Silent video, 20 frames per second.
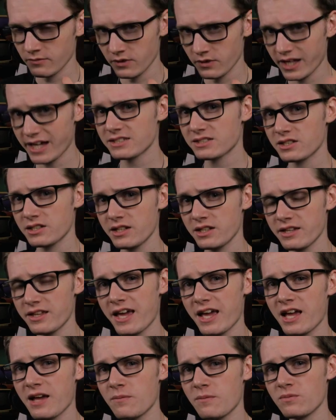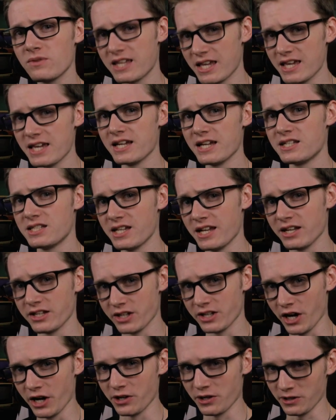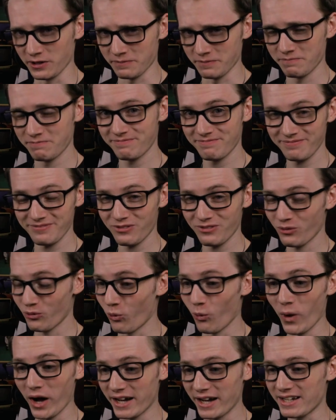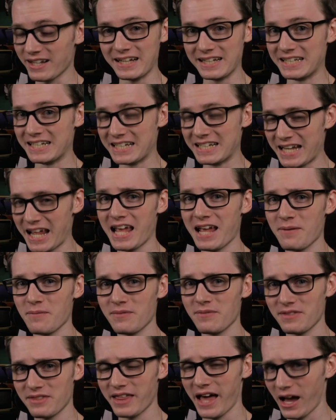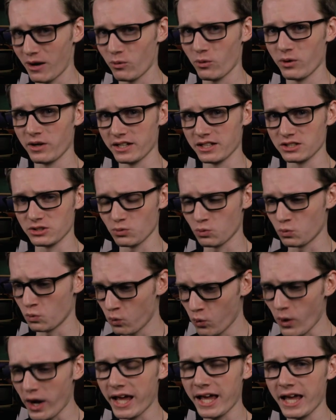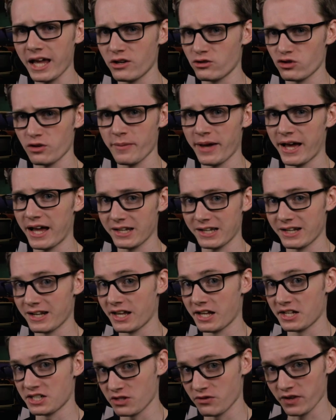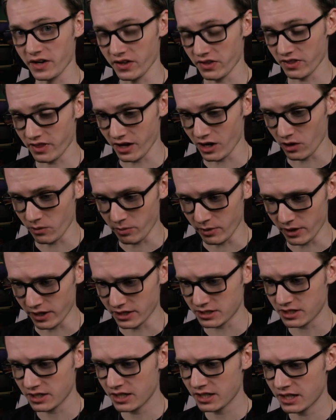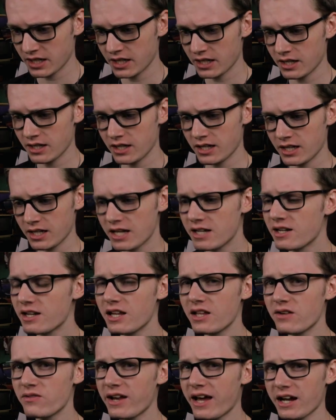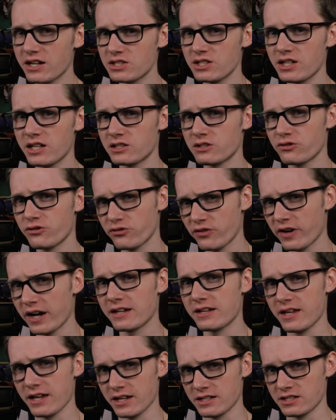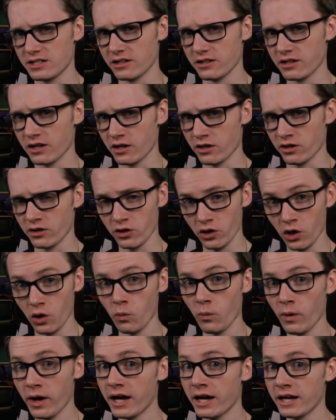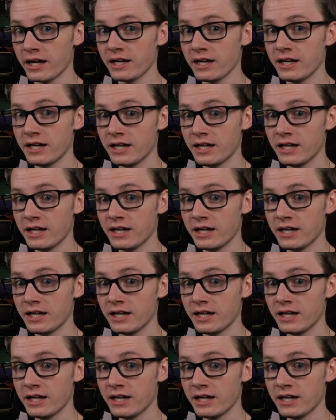Lastly came Guillotine Cutter. What a name that one is. Way dramatic and edgy right there, but he didn't even actually get to fight Guillotine Cutter. You know why?